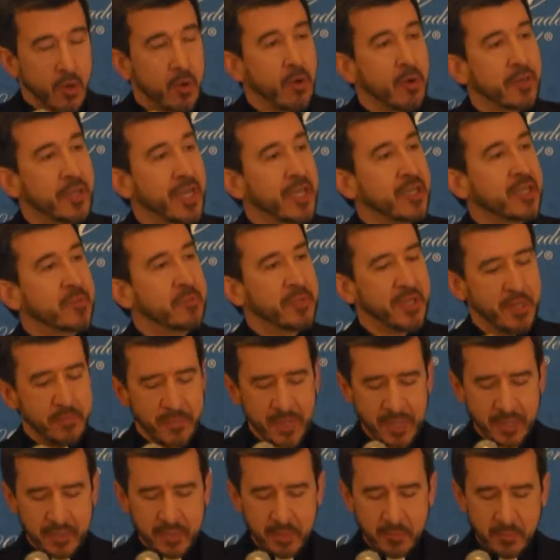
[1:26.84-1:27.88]
or they could be
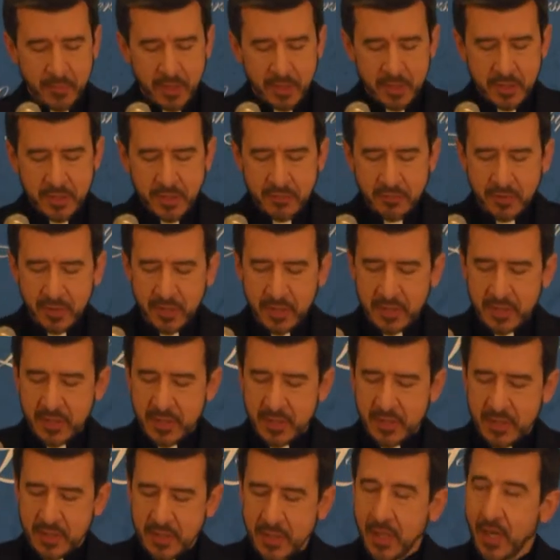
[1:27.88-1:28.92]
about the ministries,
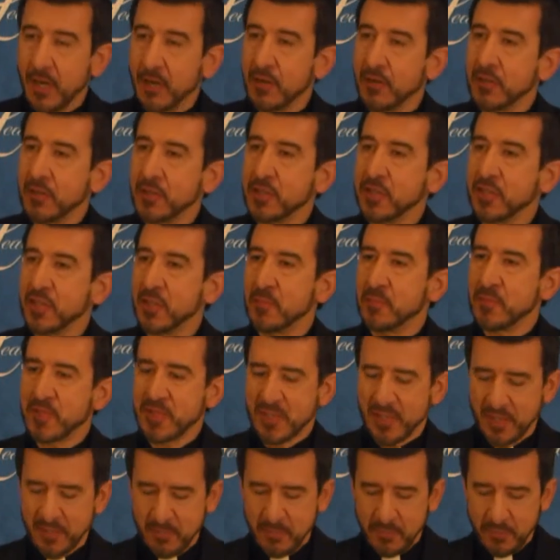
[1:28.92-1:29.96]

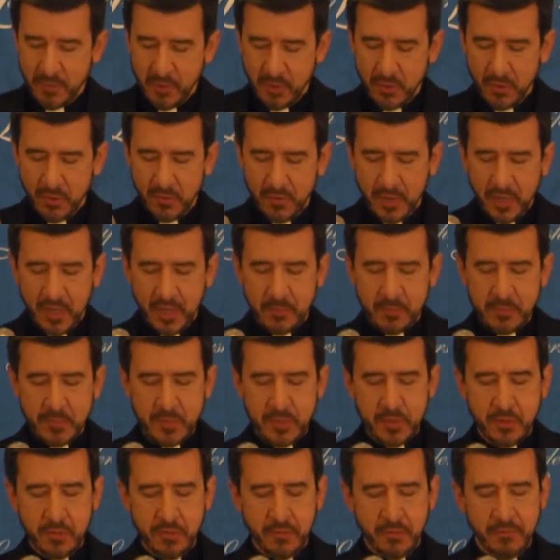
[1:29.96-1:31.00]
scholarships, and
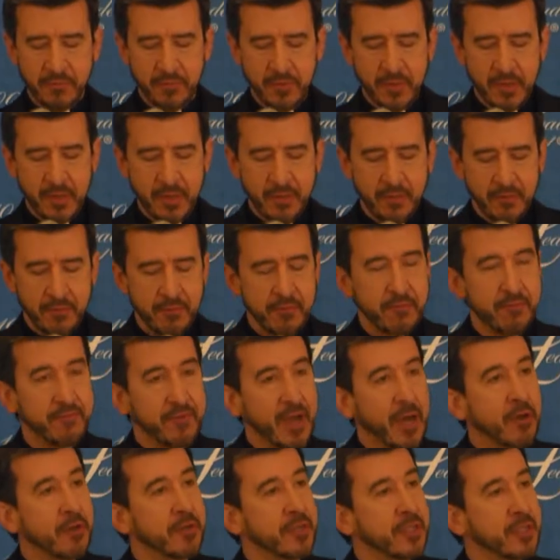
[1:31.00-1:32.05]
programs you have
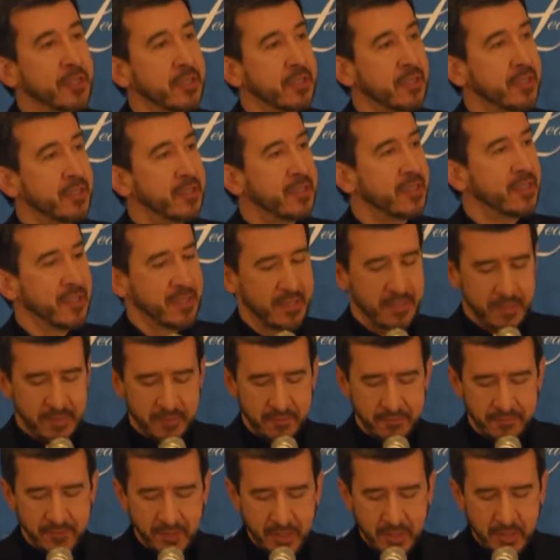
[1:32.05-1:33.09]
founded,
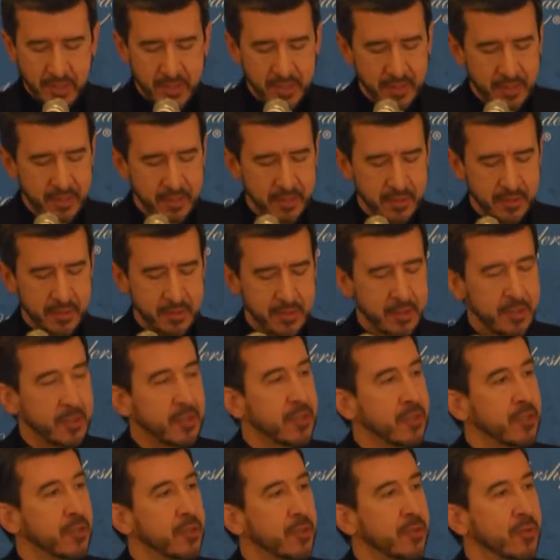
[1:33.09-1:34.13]
funded,
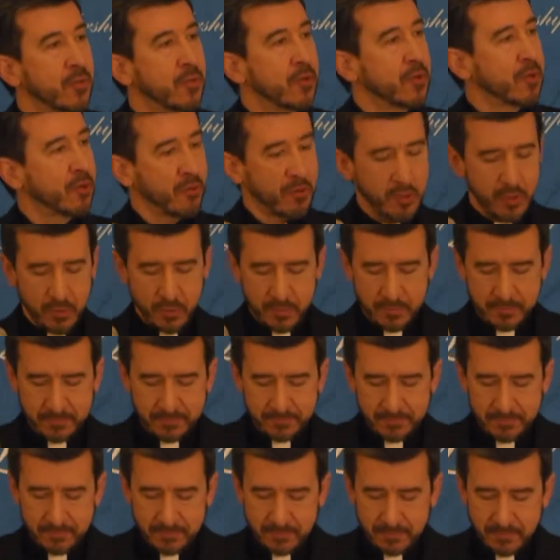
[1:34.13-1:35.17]
or grown.
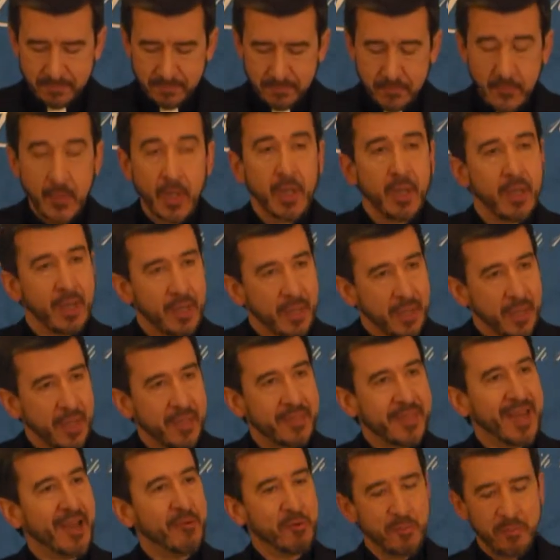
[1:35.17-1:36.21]

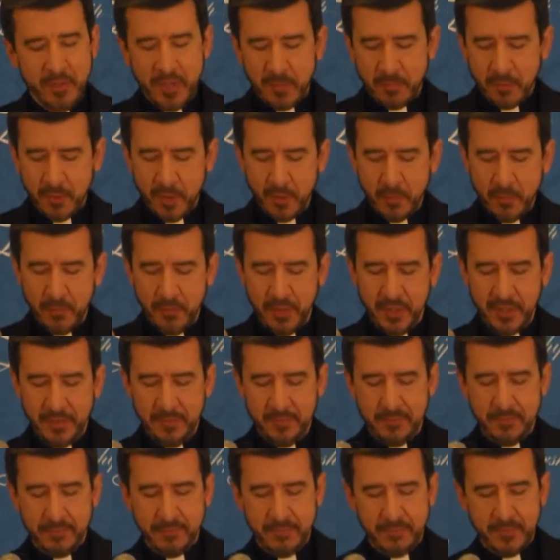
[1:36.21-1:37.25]
And that would be appropriate,
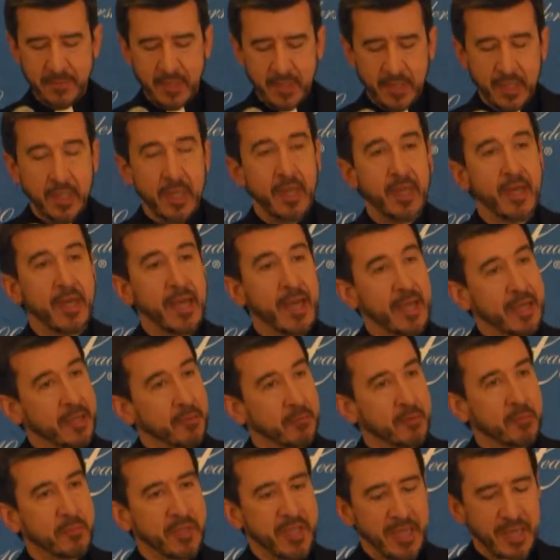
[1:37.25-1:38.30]
and it
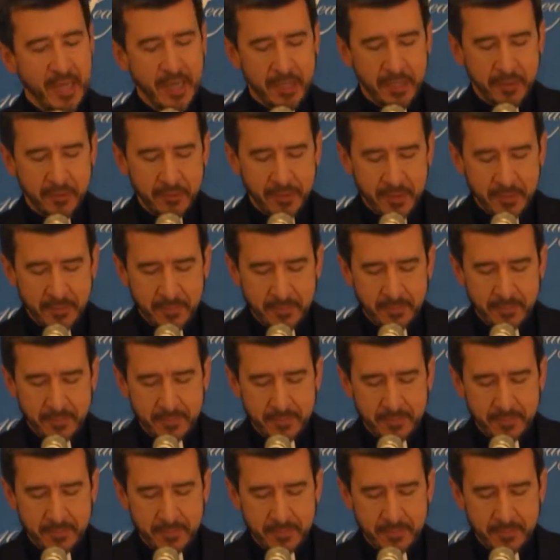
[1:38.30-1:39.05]
would be accurate.